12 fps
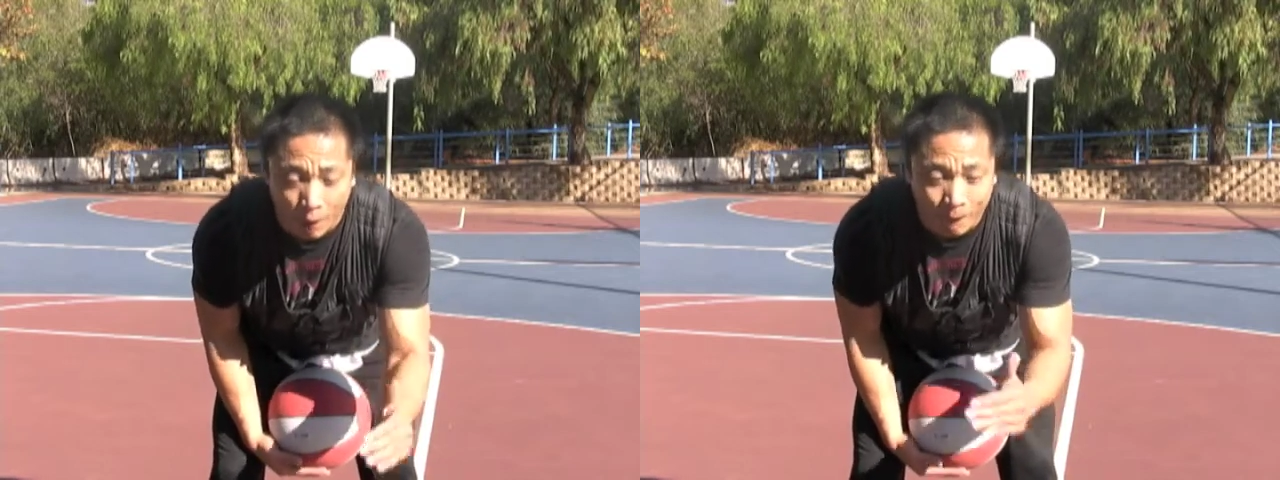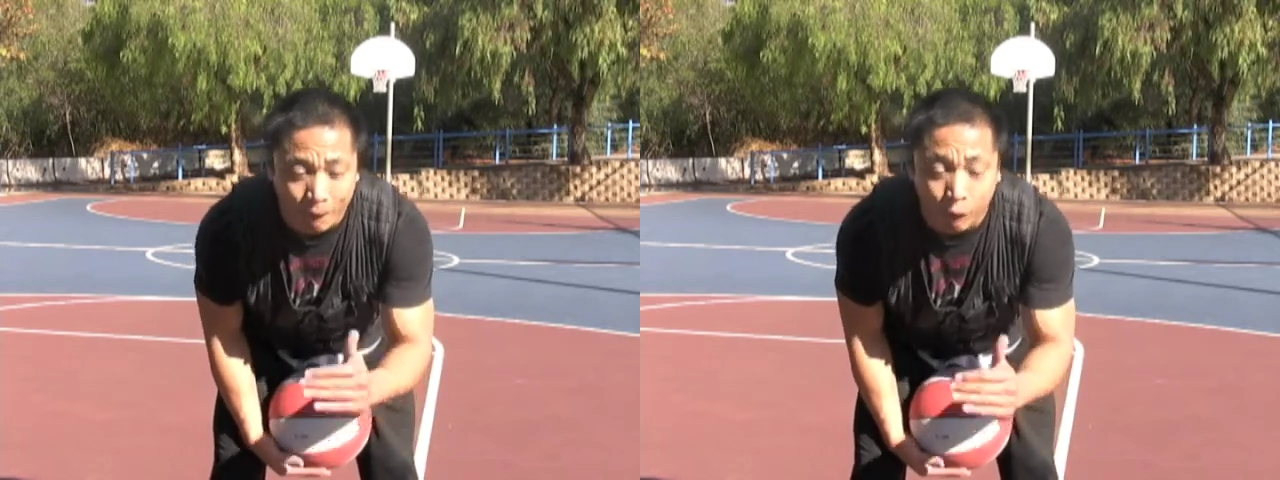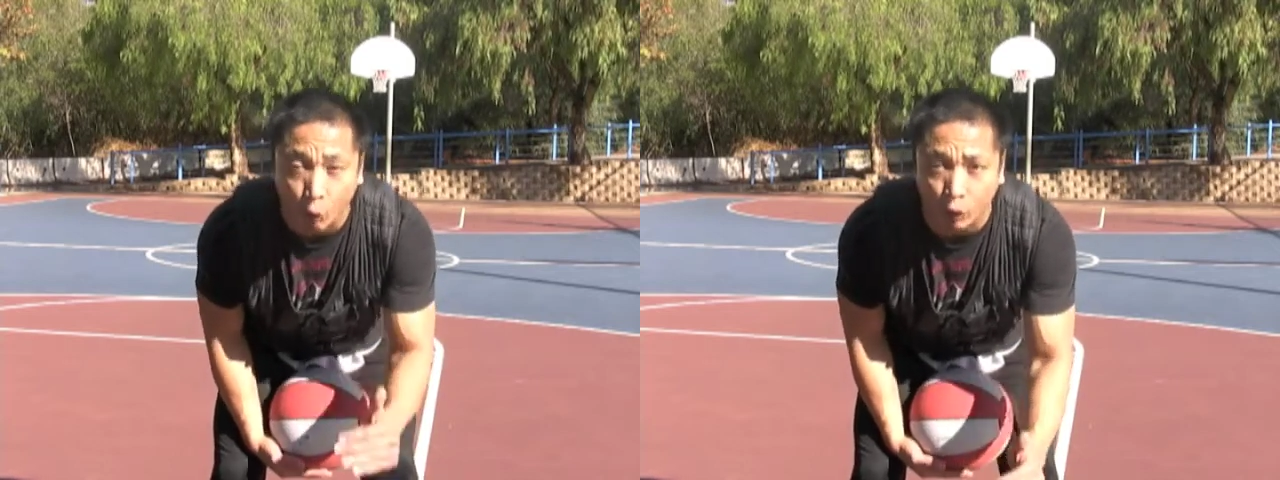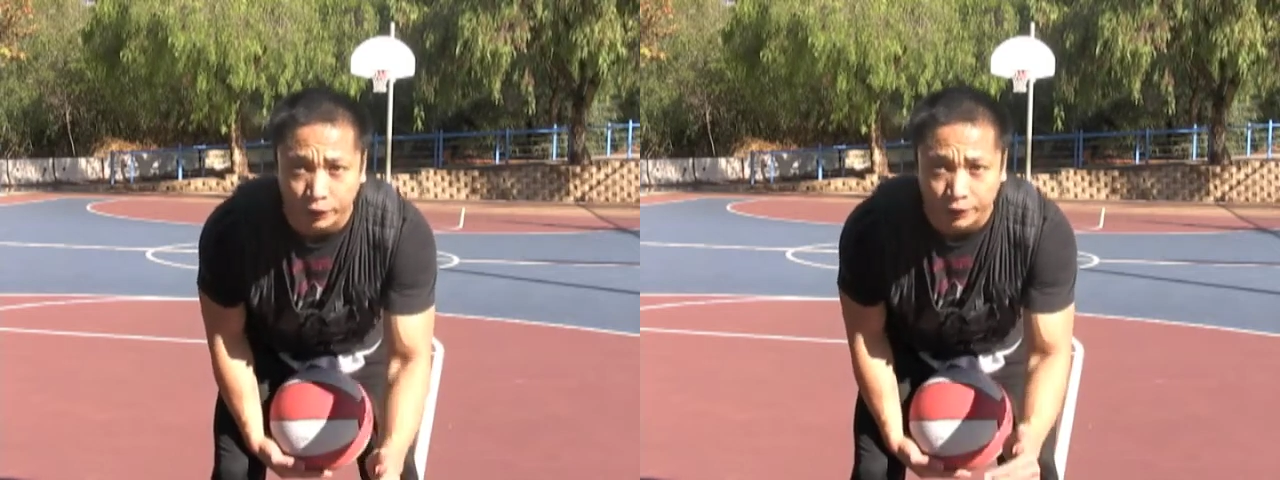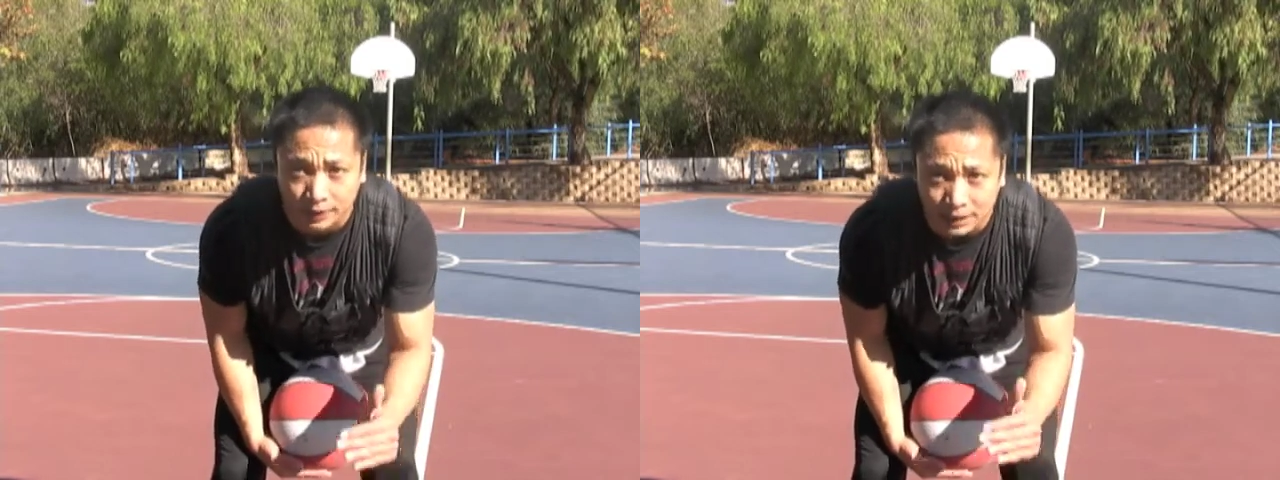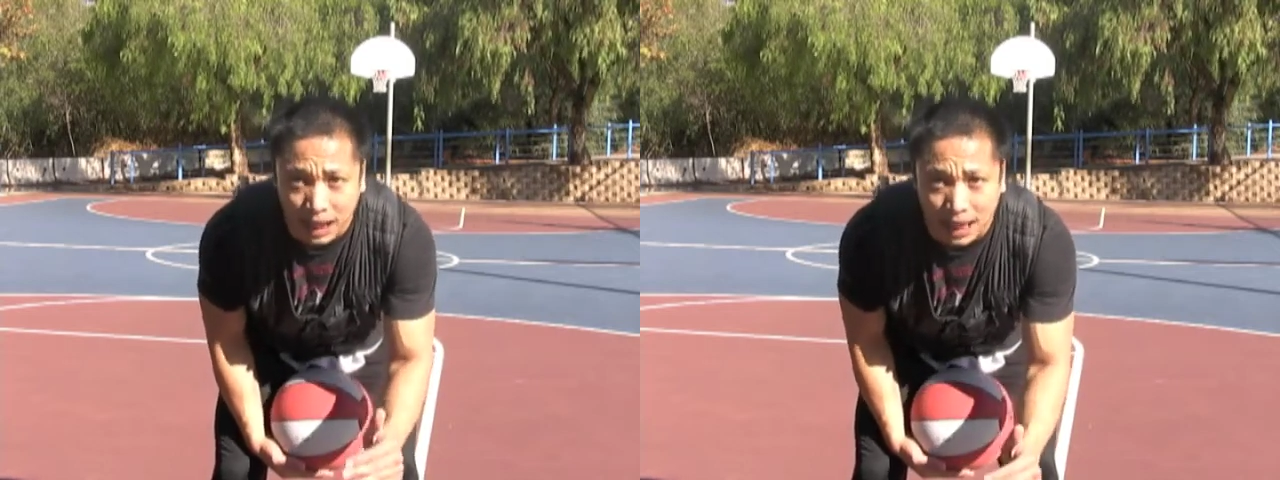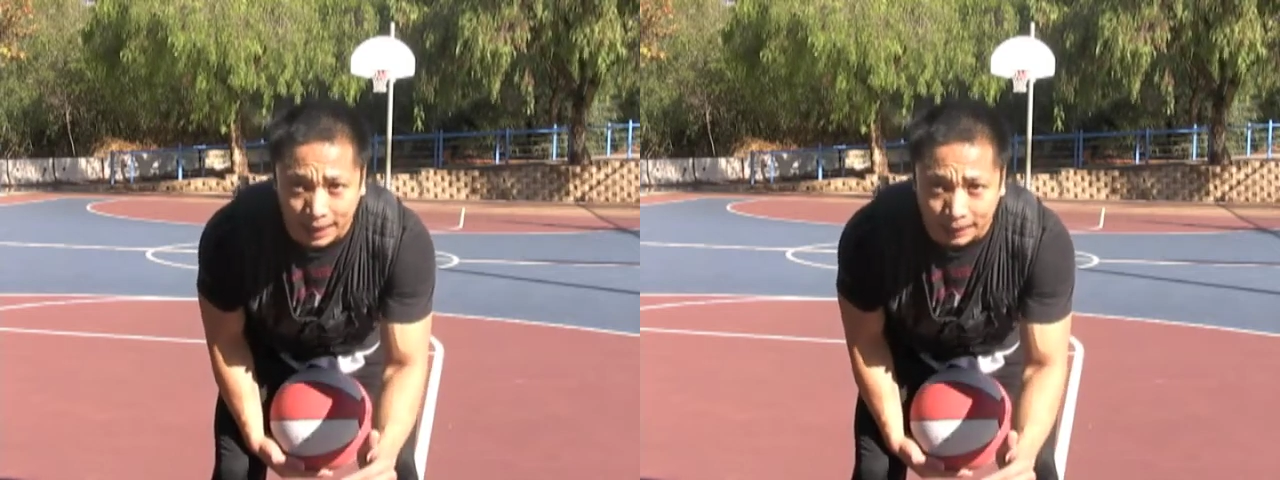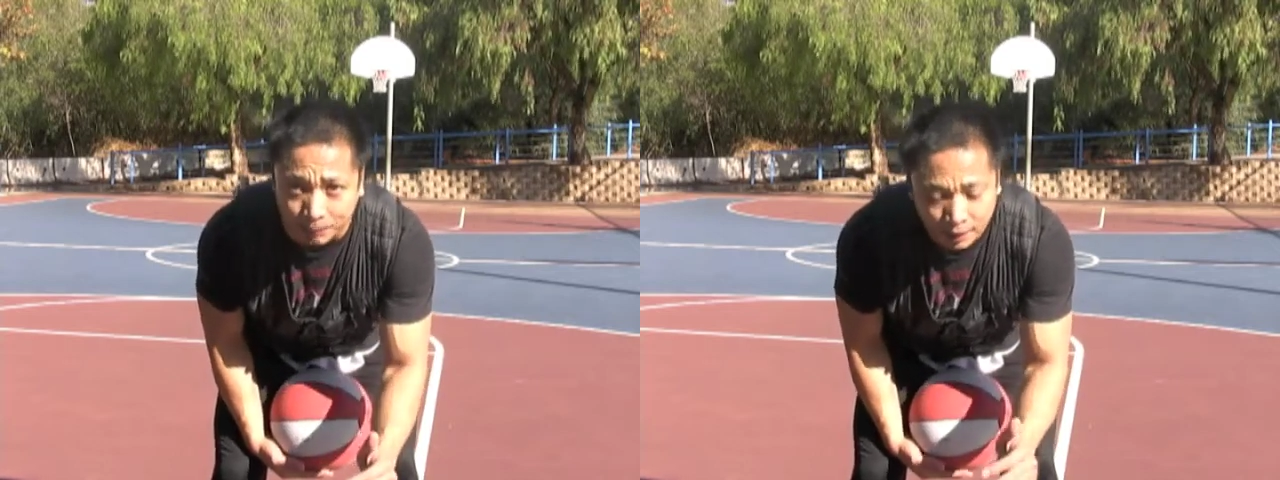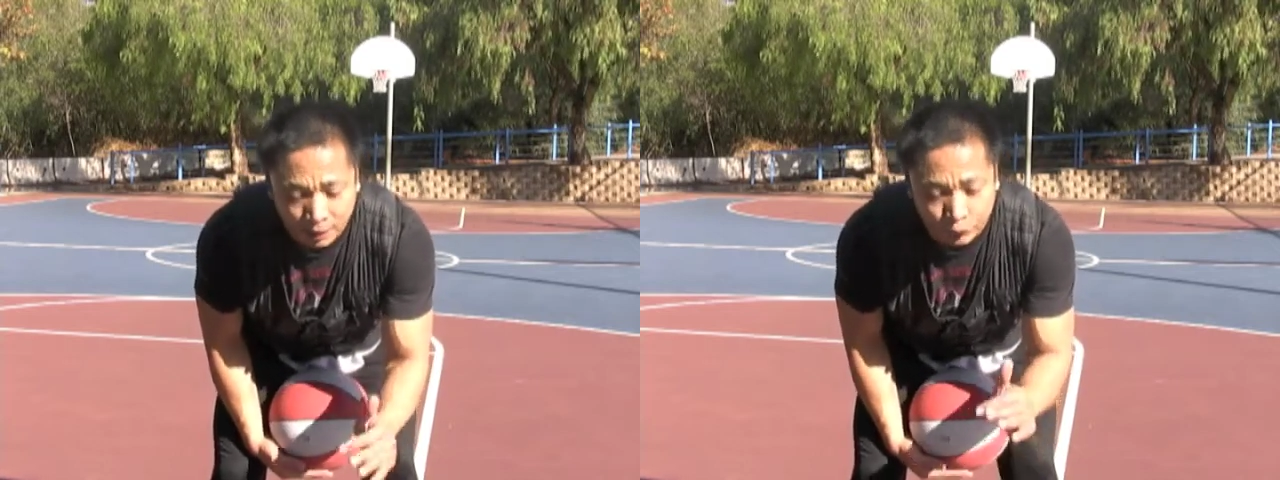a 4th
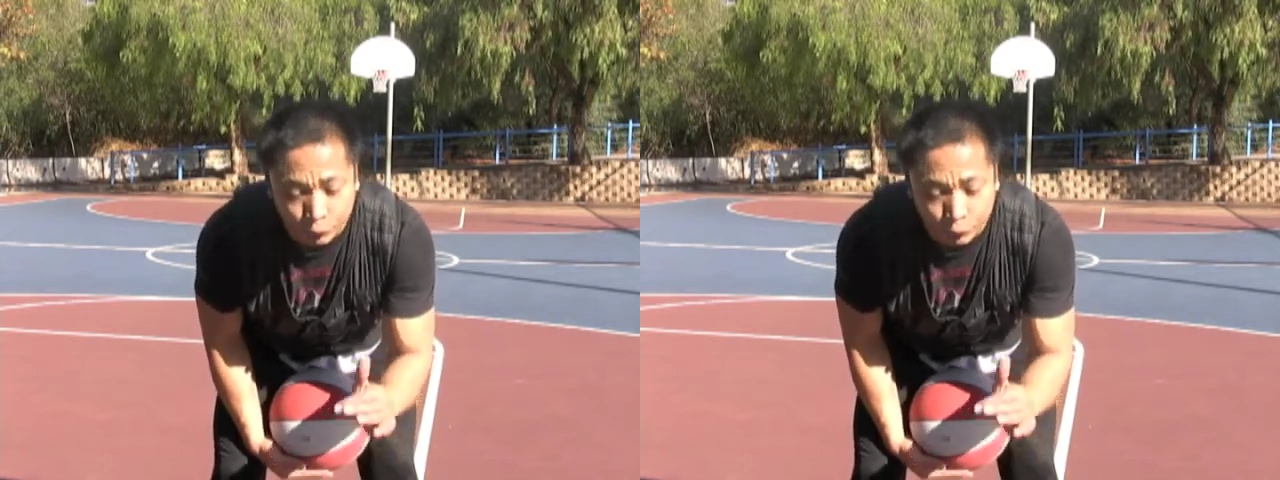time.